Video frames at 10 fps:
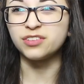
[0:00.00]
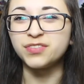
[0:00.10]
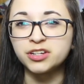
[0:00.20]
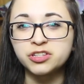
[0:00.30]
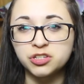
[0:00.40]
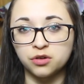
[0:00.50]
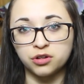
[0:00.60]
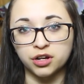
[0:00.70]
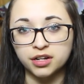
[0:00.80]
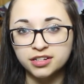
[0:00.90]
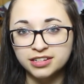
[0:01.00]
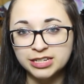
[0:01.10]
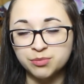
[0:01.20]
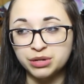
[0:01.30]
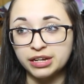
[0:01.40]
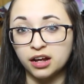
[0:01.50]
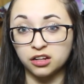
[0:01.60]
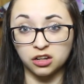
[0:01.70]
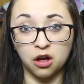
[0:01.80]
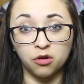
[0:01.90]
It feels so good to be
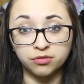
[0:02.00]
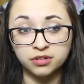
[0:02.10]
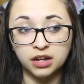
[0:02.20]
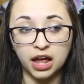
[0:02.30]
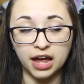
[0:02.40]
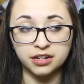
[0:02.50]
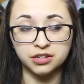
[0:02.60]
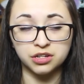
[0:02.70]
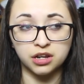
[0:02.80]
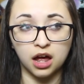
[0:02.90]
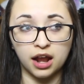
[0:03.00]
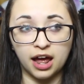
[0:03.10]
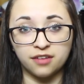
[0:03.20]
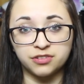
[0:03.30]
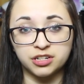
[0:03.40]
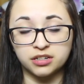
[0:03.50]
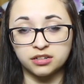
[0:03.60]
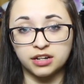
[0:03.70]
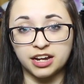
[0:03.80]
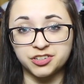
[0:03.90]
alone and to not have
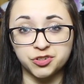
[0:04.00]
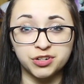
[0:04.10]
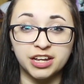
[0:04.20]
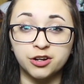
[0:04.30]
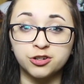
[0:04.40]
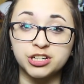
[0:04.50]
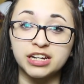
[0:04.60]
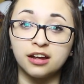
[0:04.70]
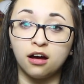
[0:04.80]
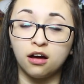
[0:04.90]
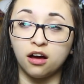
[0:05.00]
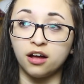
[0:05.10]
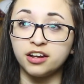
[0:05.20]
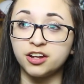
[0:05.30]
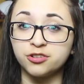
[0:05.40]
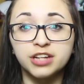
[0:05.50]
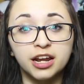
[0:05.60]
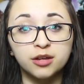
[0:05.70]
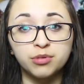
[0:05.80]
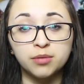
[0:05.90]
to exert energy on
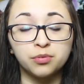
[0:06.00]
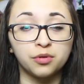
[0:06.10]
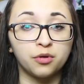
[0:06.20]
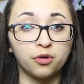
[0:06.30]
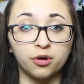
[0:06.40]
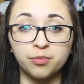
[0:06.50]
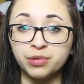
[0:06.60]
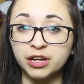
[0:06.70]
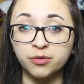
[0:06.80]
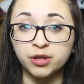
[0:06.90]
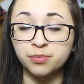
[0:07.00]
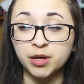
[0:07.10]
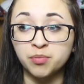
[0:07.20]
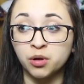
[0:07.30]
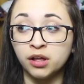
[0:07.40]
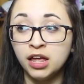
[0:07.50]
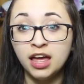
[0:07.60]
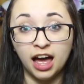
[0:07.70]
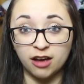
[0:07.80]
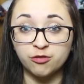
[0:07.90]
entertaining people or being with people.
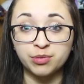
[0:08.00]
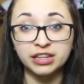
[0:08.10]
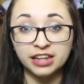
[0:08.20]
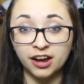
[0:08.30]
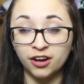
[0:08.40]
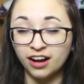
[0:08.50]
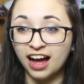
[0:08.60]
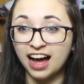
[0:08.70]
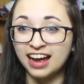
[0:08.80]
I've been there.